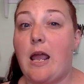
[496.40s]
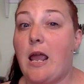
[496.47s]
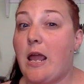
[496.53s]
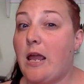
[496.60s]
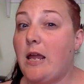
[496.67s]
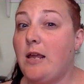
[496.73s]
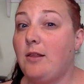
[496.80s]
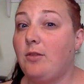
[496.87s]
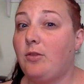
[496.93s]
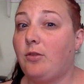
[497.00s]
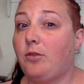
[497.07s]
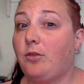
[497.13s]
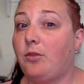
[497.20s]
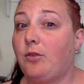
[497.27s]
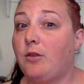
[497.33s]

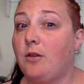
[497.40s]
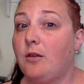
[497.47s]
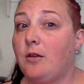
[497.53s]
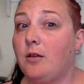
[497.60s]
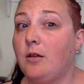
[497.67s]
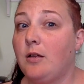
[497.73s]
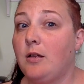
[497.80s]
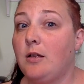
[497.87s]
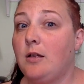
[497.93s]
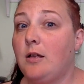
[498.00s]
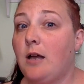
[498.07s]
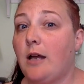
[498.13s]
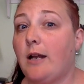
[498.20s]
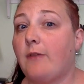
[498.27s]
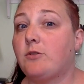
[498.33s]
8th.
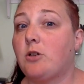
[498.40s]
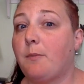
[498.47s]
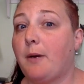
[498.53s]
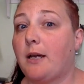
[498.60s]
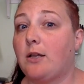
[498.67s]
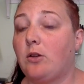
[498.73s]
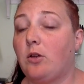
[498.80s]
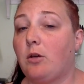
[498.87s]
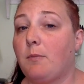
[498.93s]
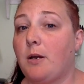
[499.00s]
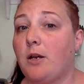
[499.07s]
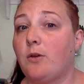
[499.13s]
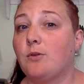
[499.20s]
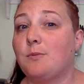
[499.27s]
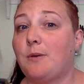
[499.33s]
I'd have to go back and look at
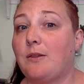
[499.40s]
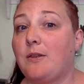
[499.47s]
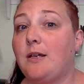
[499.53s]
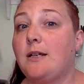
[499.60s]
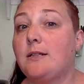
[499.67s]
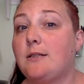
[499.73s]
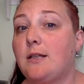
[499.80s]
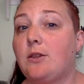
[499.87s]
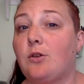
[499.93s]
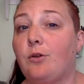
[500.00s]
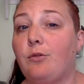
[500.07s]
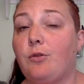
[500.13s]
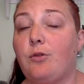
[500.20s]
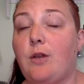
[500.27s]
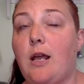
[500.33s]
my notes, but I think it's the
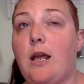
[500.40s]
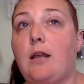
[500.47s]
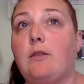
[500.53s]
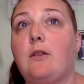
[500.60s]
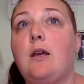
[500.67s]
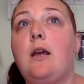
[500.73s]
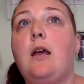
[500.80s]
3rd through the